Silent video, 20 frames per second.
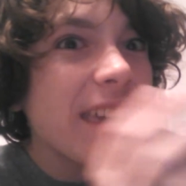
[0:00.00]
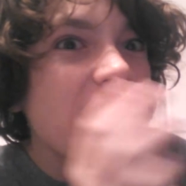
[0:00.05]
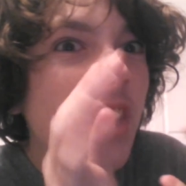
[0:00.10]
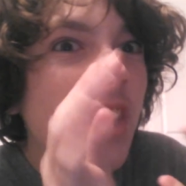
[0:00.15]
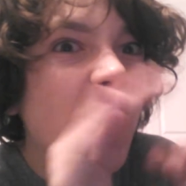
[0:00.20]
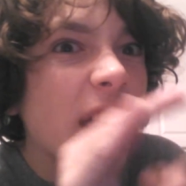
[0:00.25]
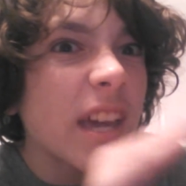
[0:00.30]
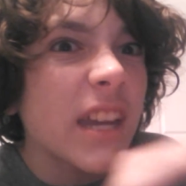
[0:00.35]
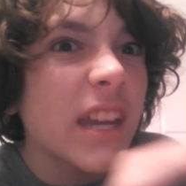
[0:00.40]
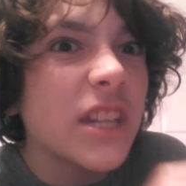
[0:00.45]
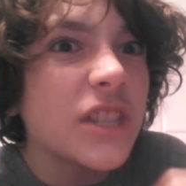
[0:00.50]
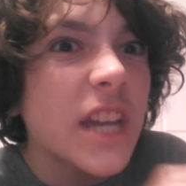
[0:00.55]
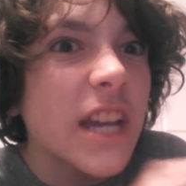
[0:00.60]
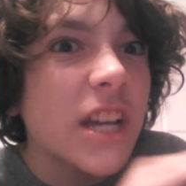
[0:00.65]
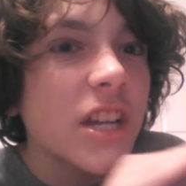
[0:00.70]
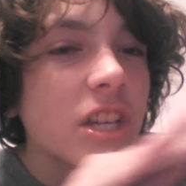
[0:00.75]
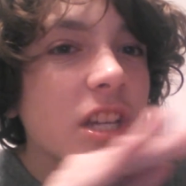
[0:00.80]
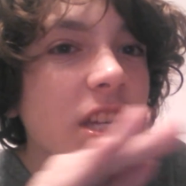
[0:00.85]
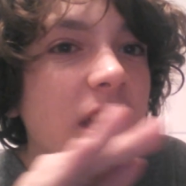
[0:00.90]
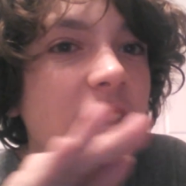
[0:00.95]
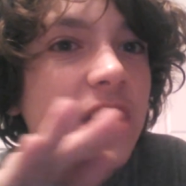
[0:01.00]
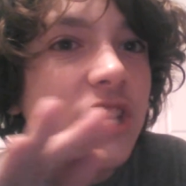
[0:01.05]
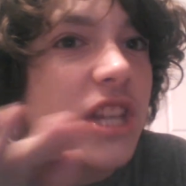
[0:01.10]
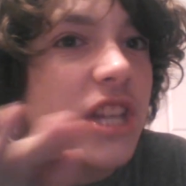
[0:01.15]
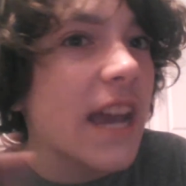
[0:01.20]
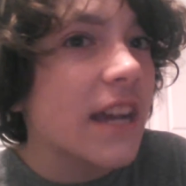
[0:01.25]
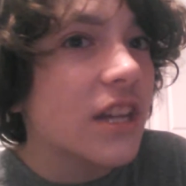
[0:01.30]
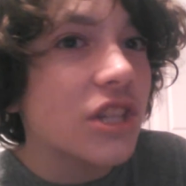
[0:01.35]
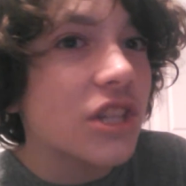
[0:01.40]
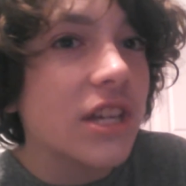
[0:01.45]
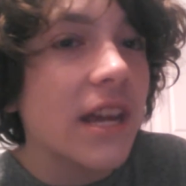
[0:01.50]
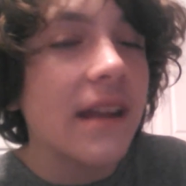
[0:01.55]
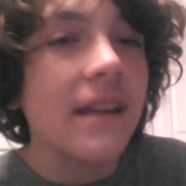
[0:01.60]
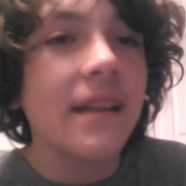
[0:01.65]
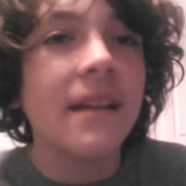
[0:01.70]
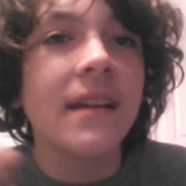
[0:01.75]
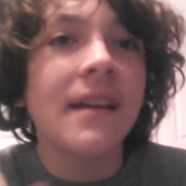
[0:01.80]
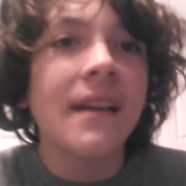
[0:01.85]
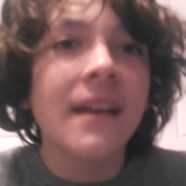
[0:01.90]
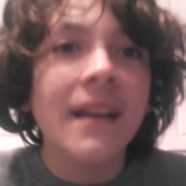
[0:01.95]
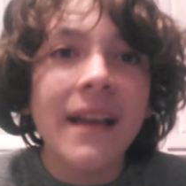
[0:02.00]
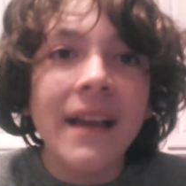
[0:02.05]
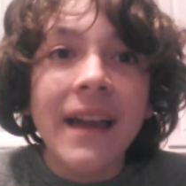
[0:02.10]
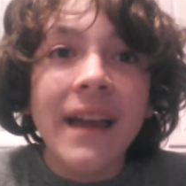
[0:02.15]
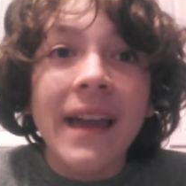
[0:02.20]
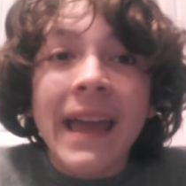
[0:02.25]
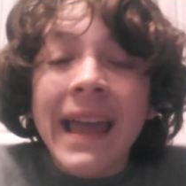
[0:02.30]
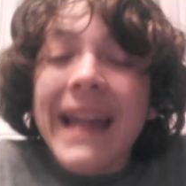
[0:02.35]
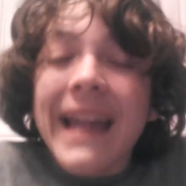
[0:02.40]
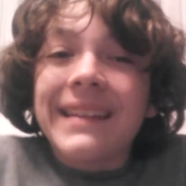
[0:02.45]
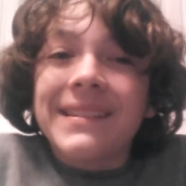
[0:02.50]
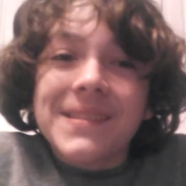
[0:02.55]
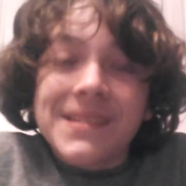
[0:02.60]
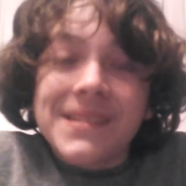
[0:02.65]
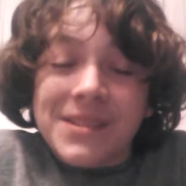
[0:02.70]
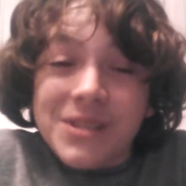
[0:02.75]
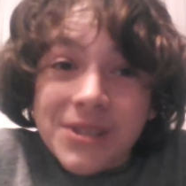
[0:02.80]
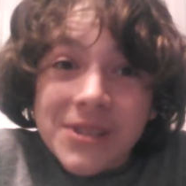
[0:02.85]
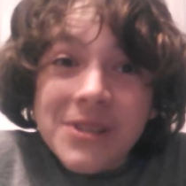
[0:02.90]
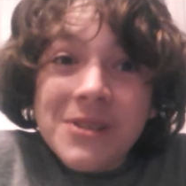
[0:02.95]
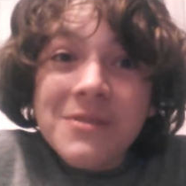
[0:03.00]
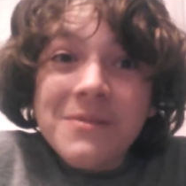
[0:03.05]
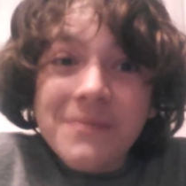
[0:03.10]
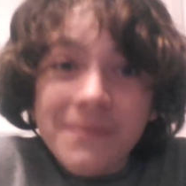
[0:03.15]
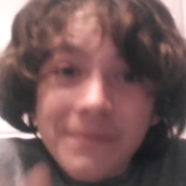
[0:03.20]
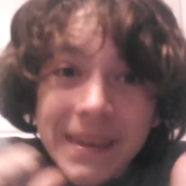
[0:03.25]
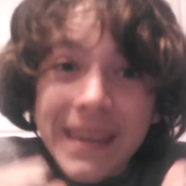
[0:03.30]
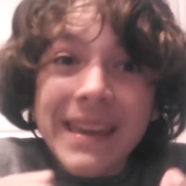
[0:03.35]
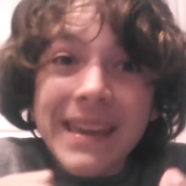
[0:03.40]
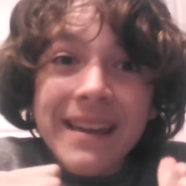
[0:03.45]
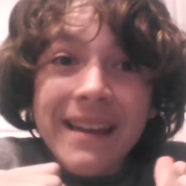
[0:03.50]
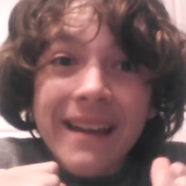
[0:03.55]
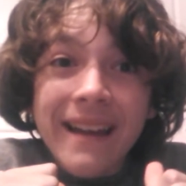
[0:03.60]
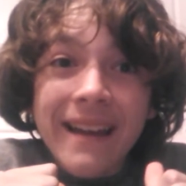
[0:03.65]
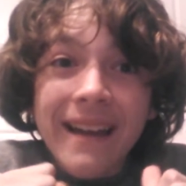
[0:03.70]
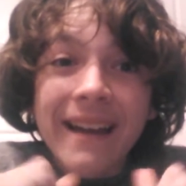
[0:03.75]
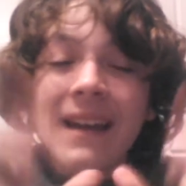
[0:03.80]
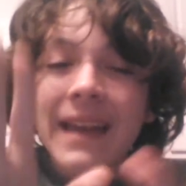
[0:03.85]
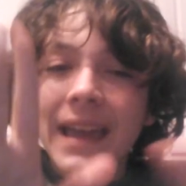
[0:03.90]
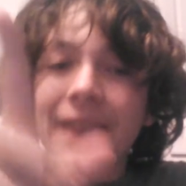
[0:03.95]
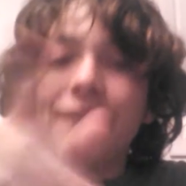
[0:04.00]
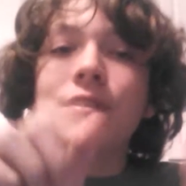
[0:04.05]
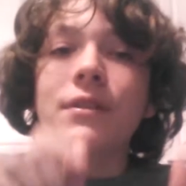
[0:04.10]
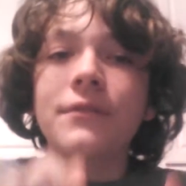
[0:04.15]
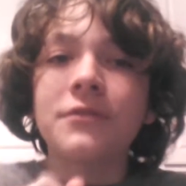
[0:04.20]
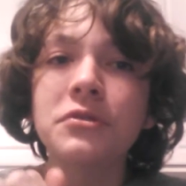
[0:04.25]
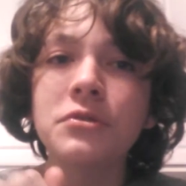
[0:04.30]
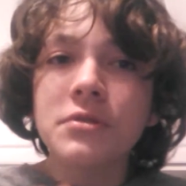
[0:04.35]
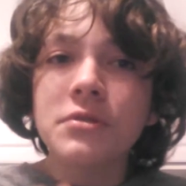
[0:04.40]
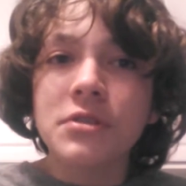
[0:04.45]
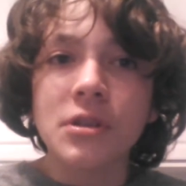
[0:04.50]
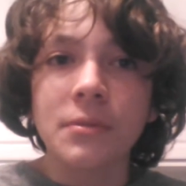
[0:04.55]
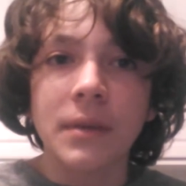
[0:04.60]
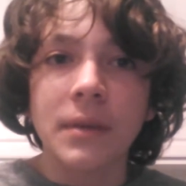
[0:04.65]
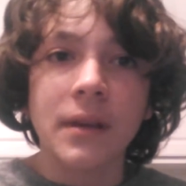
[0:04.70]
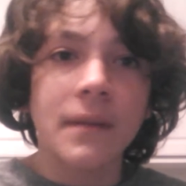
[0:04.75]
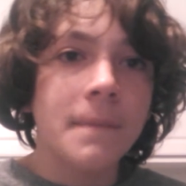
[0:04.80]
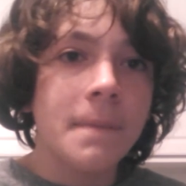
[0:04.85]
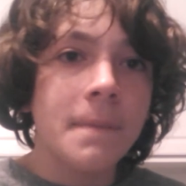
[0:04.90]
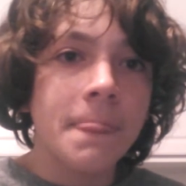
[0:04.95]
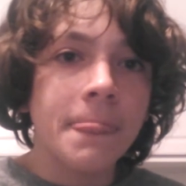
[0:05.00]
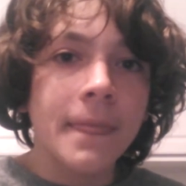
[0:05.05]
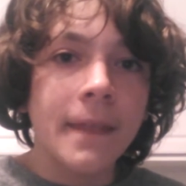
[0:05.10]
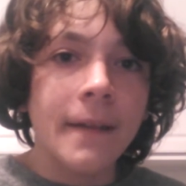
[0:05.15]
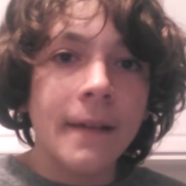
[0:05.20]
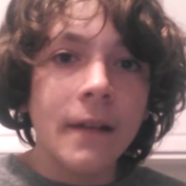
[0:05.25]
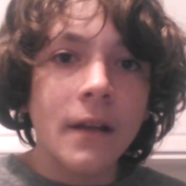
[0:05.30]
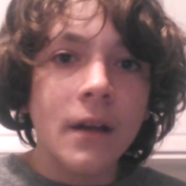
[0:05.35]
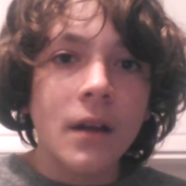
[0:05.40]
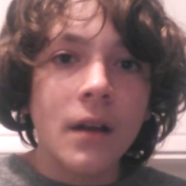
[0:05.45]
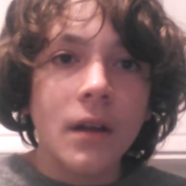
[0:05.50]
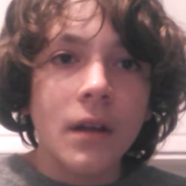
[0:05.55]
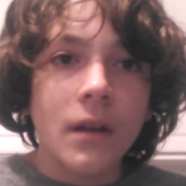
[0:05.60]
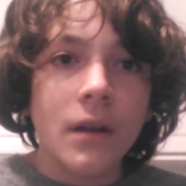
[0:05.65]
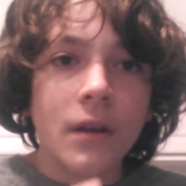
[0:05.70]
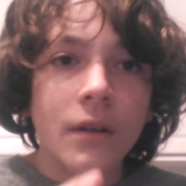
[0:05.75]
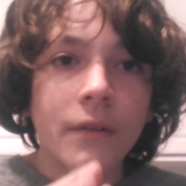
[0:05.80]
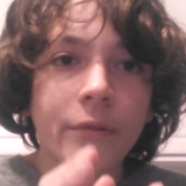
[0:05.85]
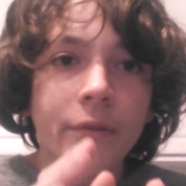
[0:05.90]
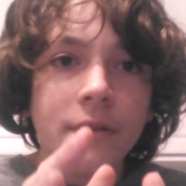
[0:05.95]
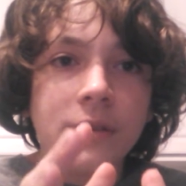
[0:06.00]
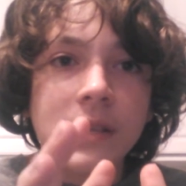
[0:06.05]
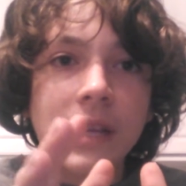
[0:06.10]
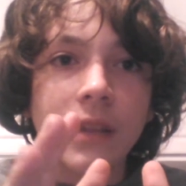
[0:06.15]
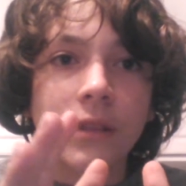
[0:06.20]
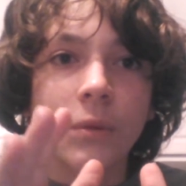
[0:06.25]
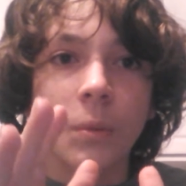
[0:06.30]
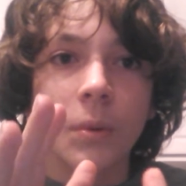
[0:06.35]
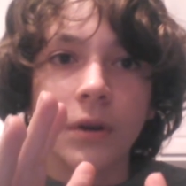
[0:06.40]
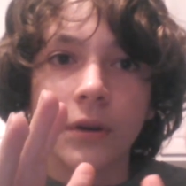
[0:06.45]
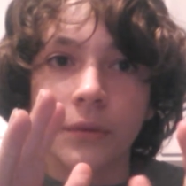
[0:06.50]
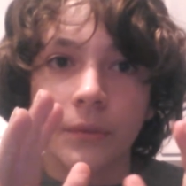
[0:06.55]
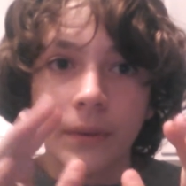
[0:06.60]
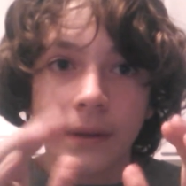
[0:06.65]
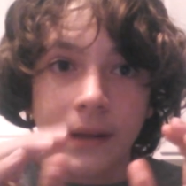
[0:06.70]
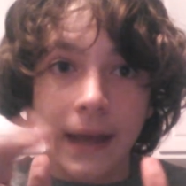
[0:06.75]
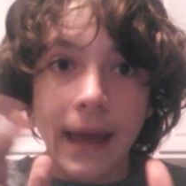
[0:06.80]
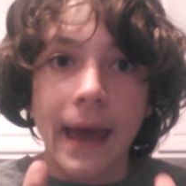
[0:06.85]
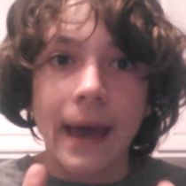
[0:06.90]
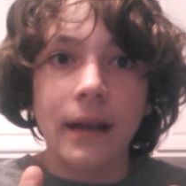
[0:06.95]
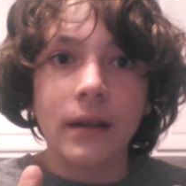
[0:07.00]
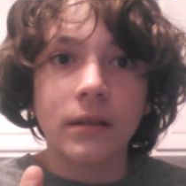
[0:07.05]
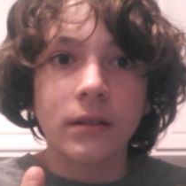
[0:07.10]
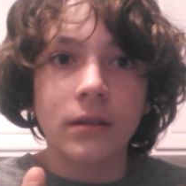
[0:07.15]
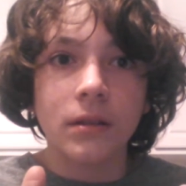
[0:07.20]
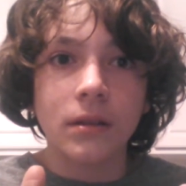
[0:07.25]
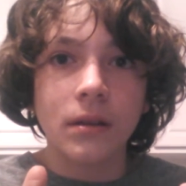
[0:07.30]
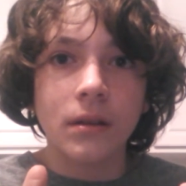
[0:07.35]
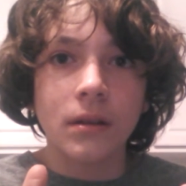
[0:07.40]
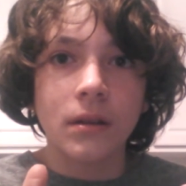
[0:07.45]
You're not gonna jack shit. And you're gonna sue me if you do sue me for saying the word react.